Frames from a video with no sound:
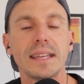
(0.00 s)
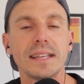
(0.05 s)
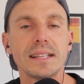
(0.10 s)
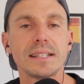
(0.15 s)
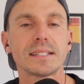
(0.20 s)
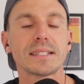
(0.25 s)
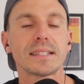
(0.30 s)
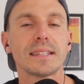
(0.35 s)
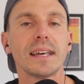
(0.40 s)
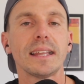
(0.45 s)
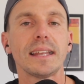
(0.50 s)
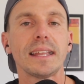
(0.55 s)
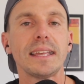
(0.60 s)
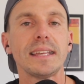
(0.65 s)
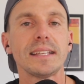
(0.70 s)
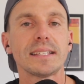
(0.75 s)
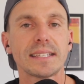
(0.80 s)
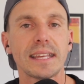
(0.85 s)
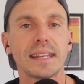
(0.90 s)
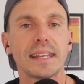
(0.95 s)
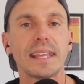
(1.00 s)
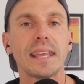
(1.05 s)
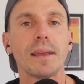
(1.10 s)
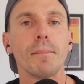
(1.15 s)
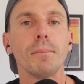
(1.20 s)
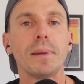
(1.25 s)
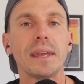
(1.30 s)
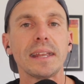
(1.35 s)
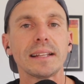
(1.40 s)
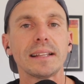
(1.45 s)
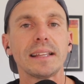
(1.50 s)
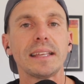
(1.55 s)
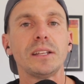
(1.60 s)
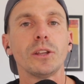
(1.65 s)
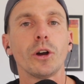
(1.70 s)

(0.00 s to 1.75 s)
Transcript: is that he said he immediately